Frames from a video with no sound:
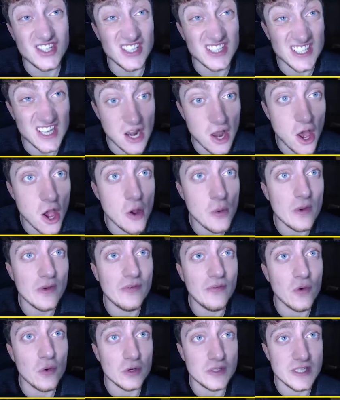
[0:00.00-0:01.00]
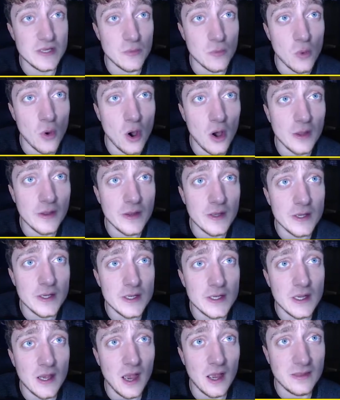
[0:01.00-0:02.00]
is low at 41.
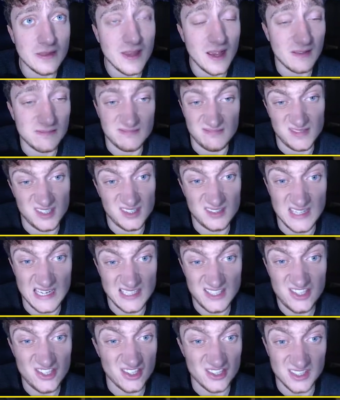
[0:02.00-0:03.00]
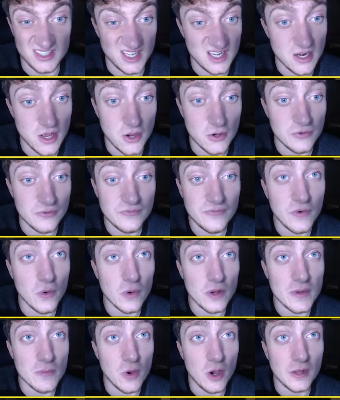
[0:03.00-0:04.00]
It's just a low
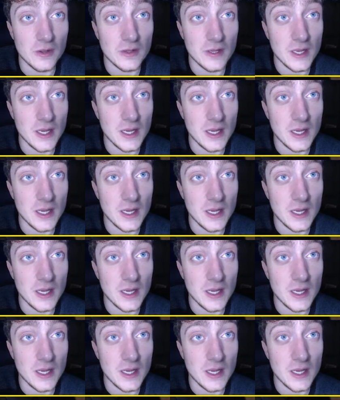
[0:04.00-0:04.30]
41